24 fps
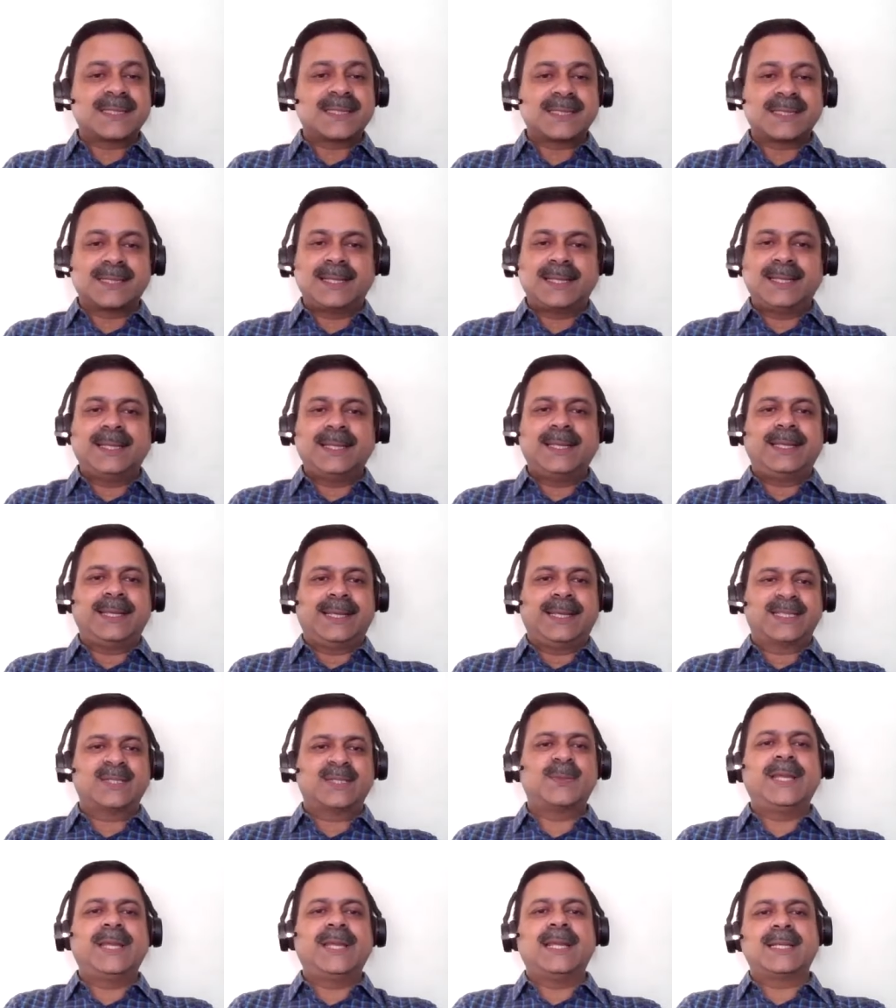personally
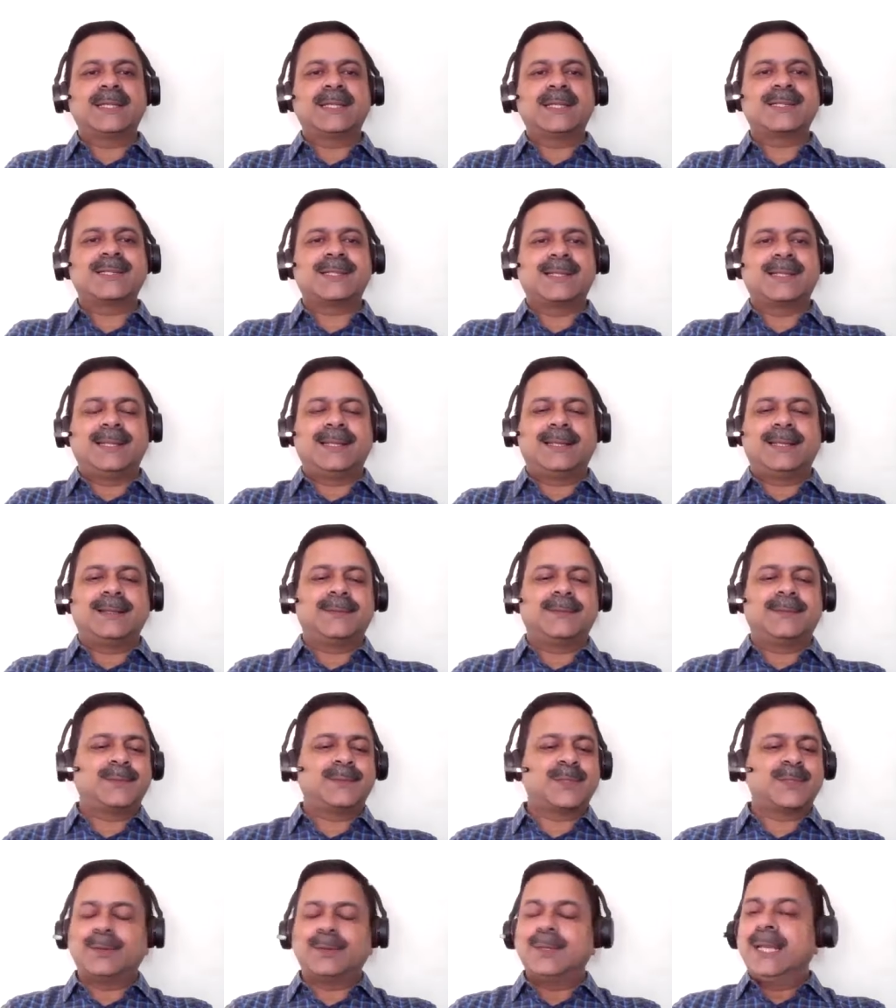experienced.
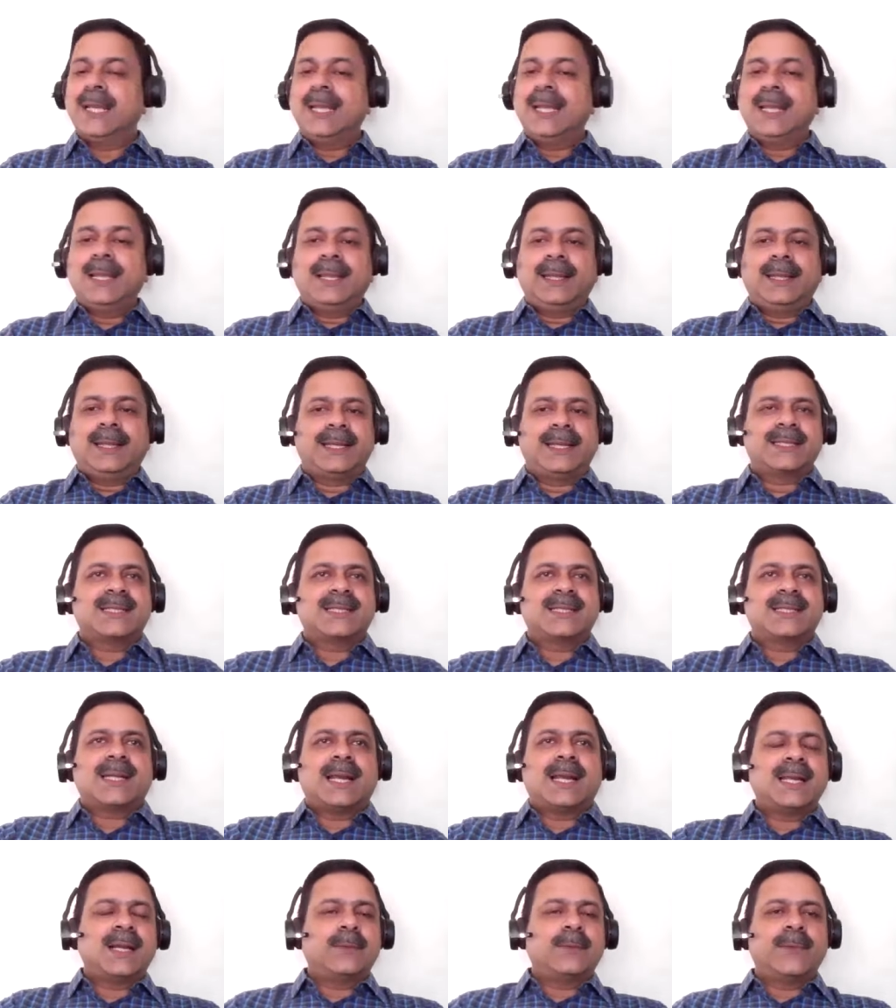Um, so it
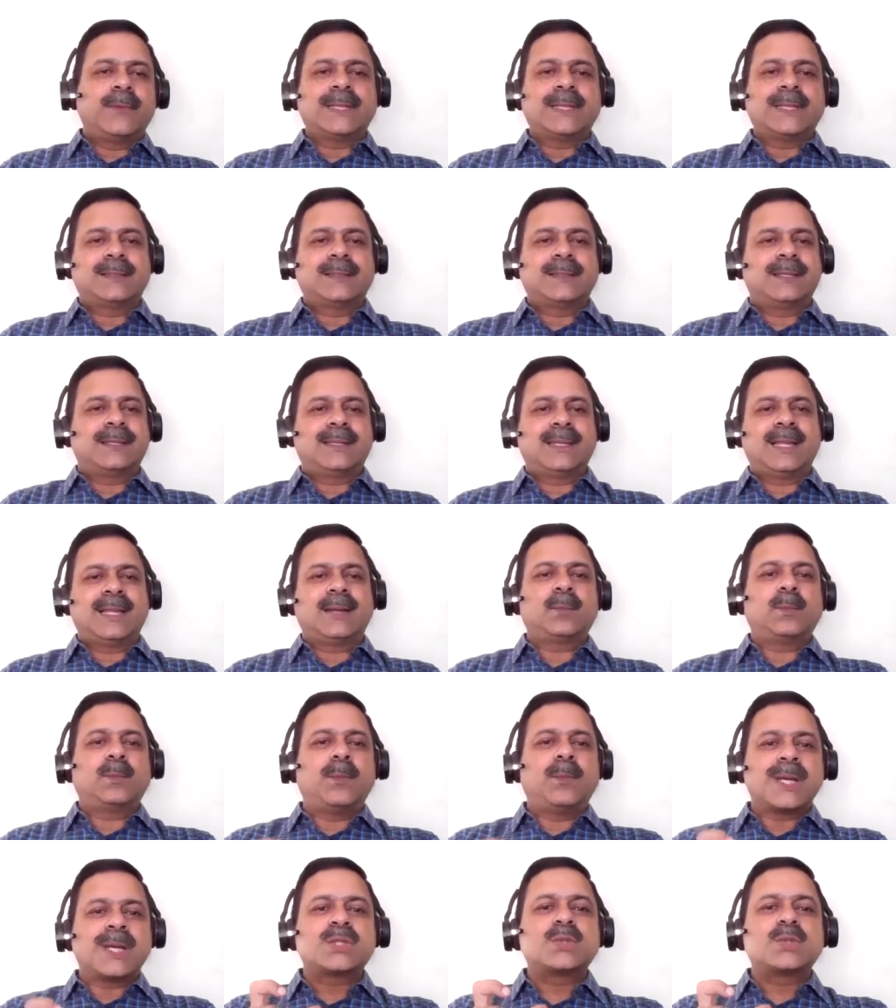started with the, that
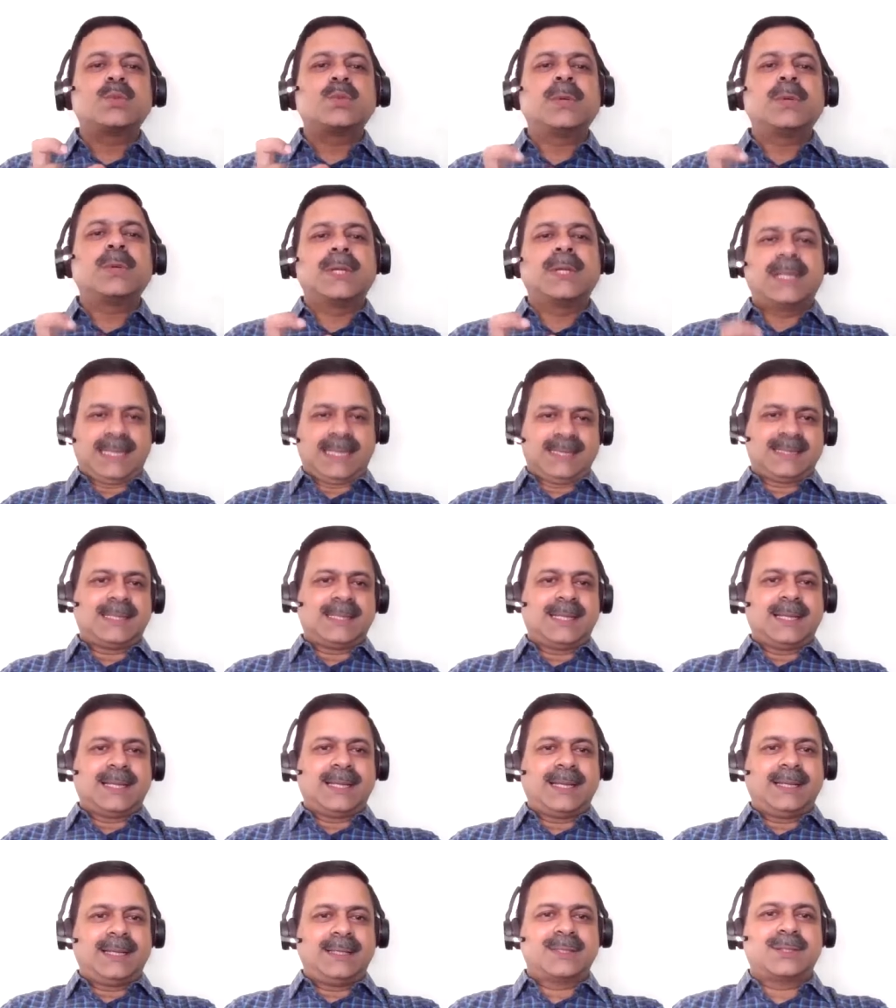buzzword
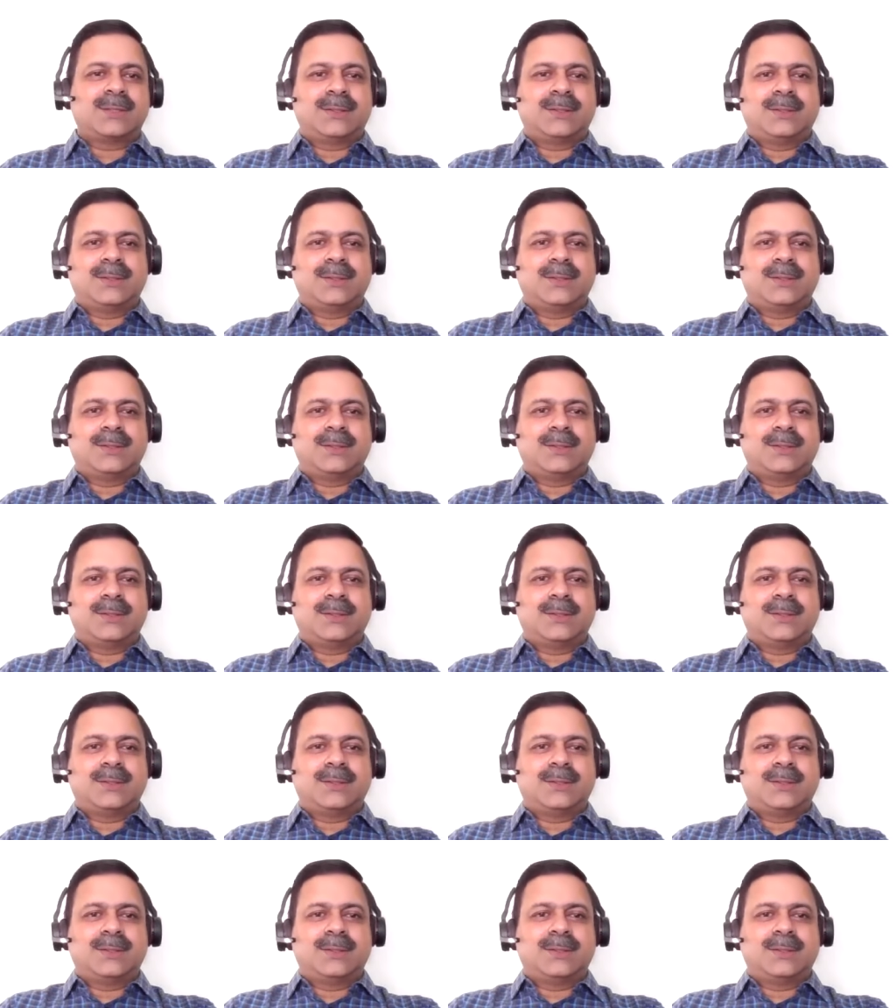SRE.